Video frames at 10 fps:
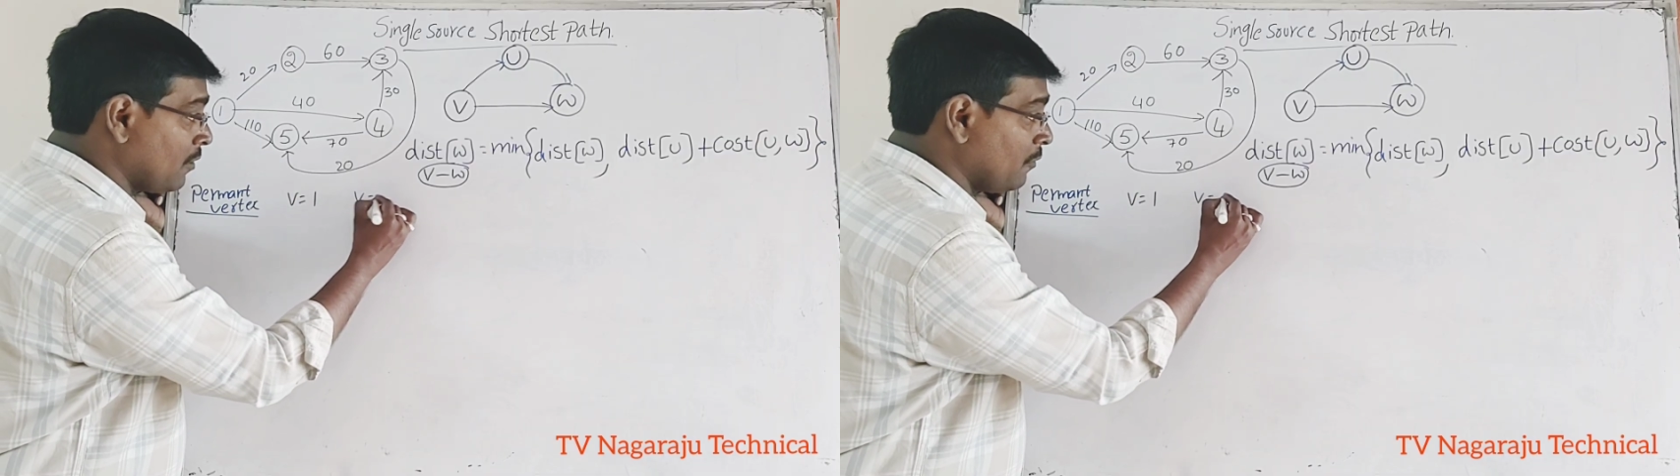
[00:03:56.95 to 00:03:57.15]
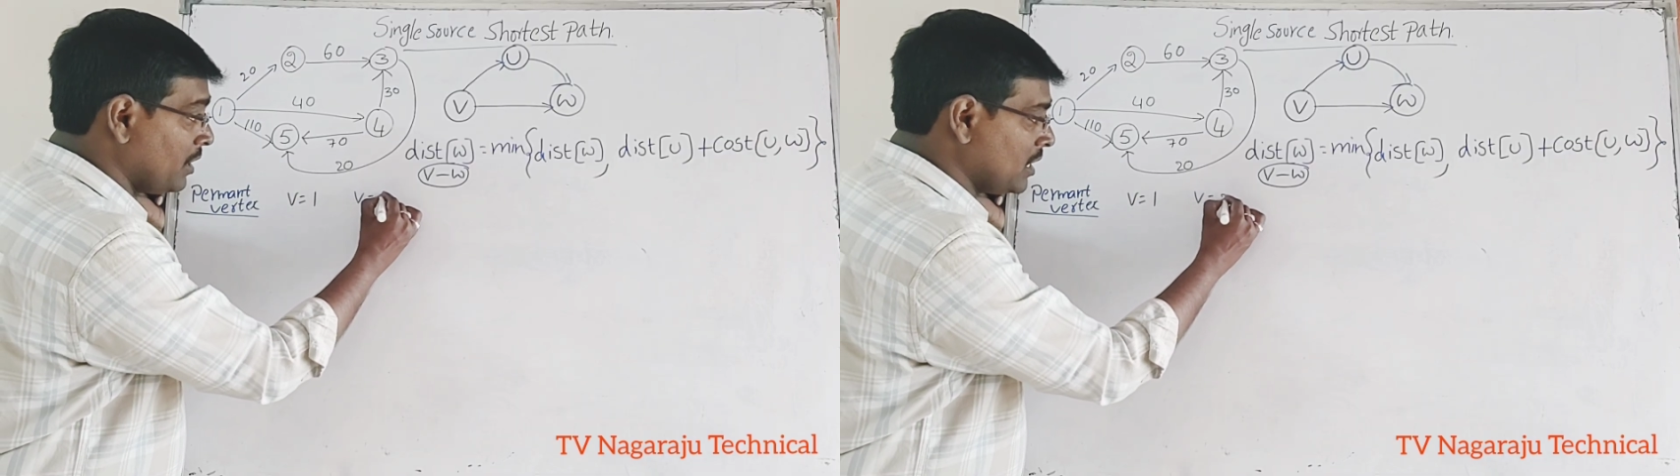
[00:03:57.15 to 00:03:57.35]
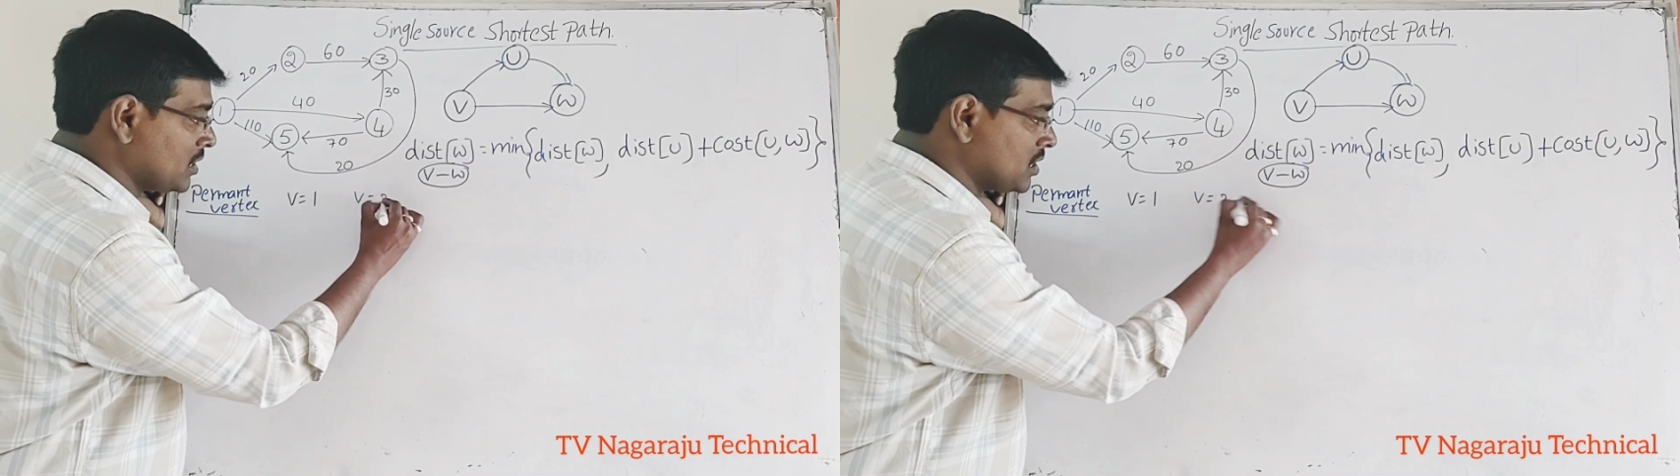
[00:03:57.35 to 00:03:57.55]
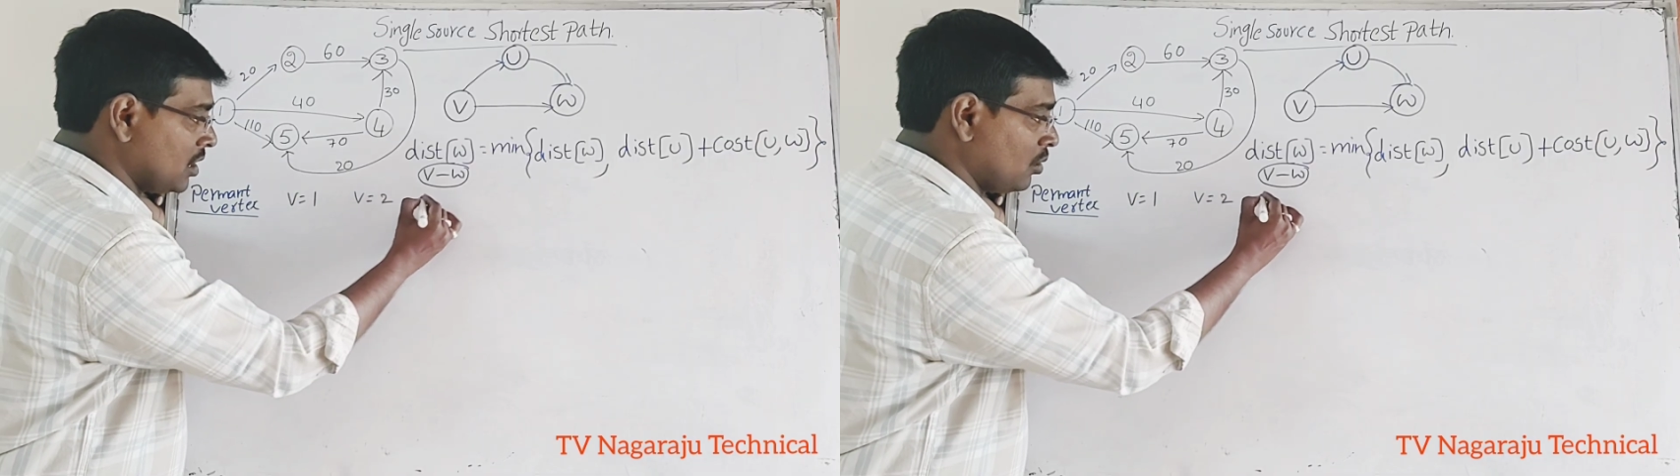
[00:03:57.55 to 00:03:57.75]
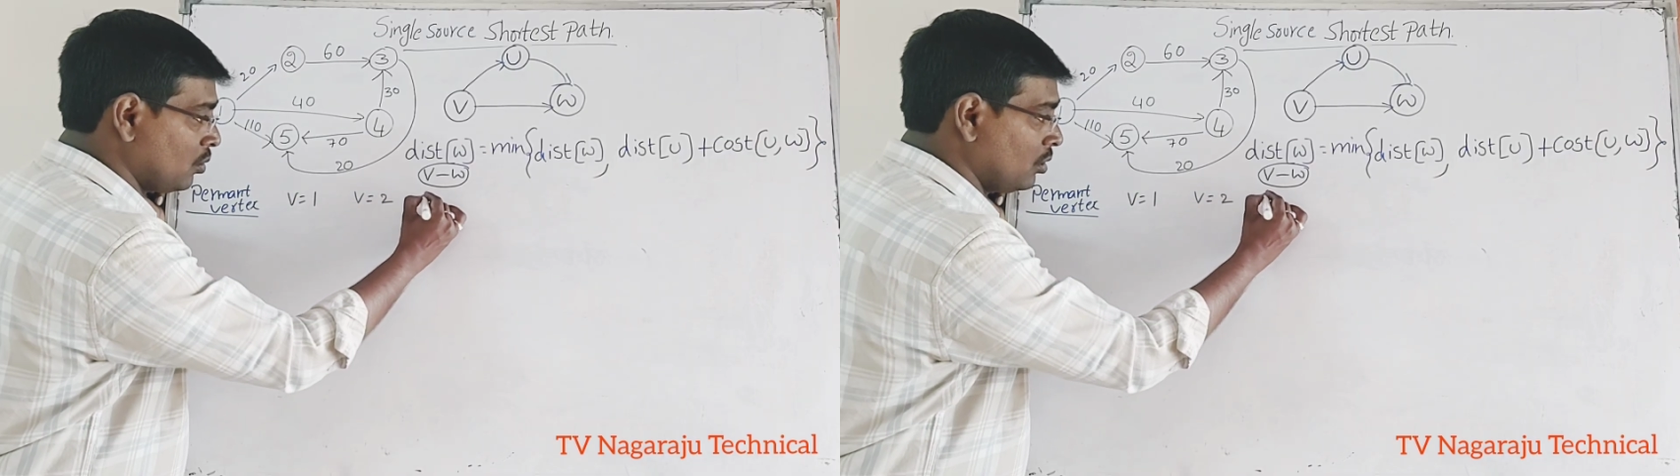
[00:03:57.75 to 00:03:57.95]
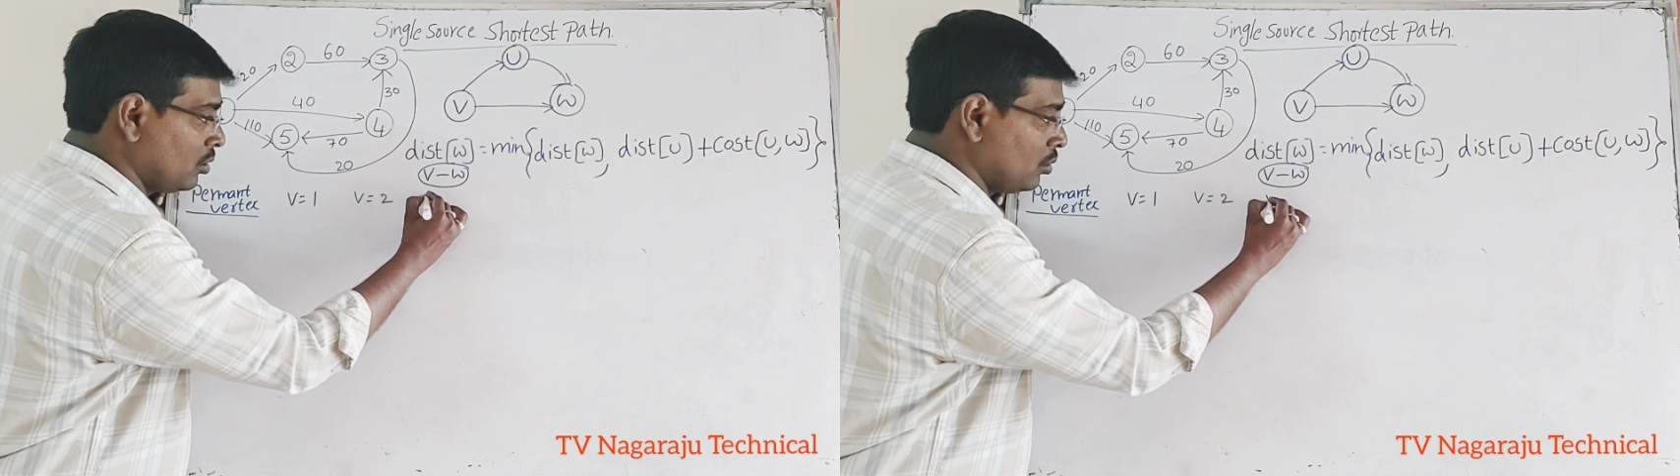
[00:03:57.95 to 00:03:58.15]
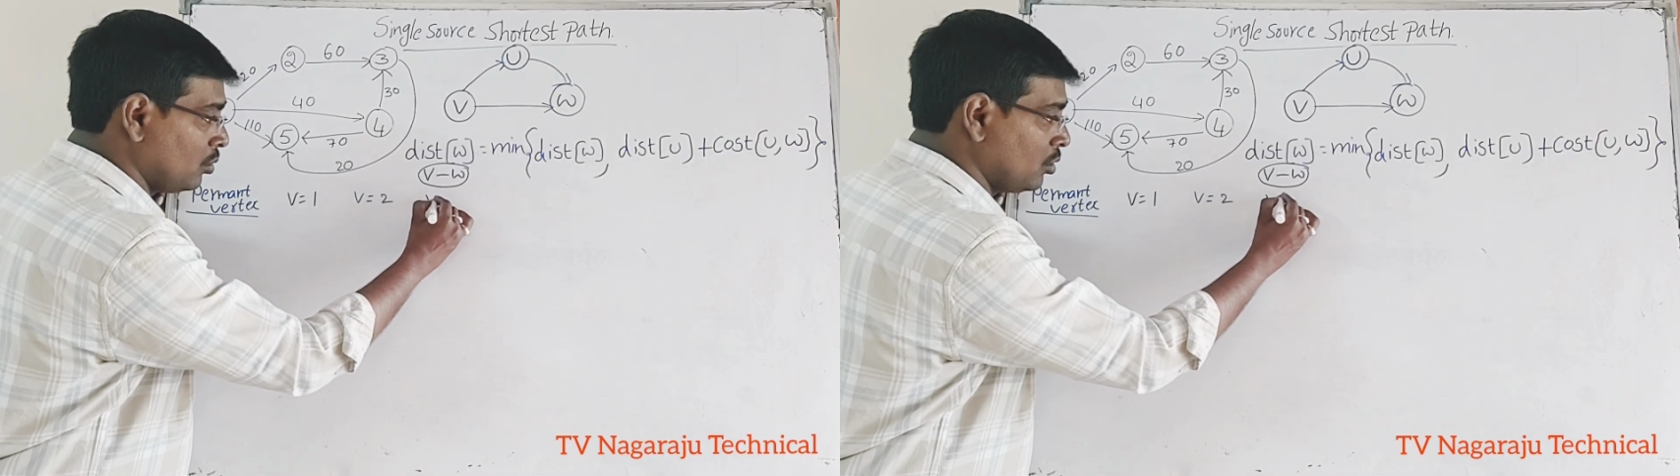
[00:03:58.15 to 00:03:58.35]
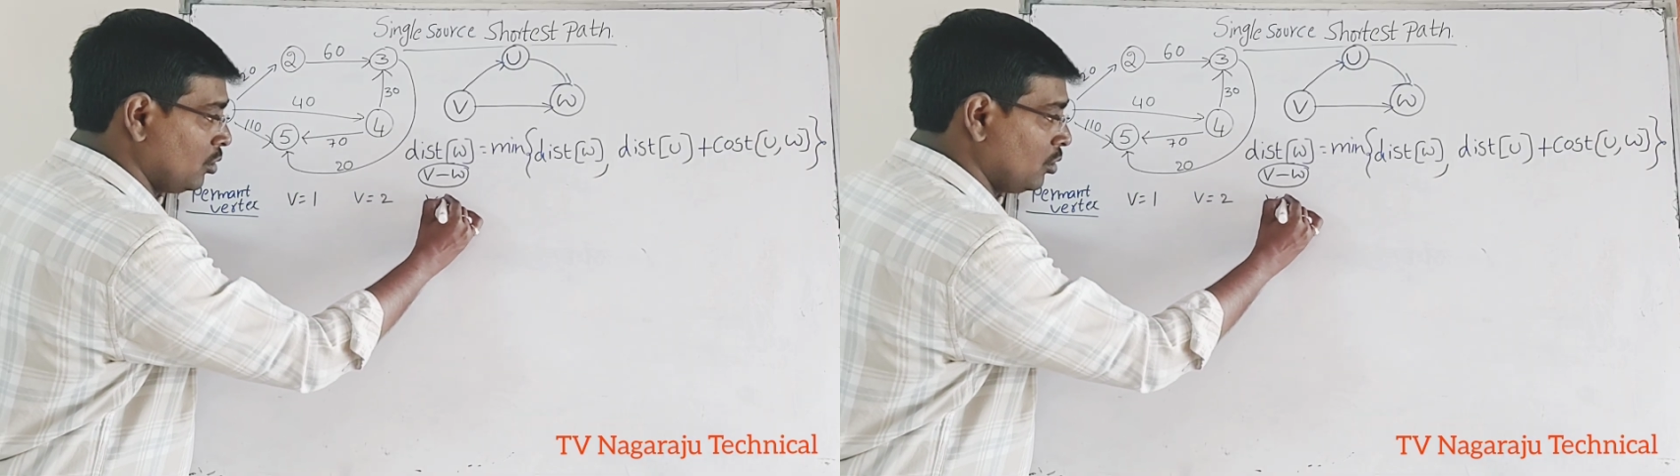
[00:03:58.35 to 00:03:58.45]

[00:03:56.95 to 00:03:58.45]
V is equal to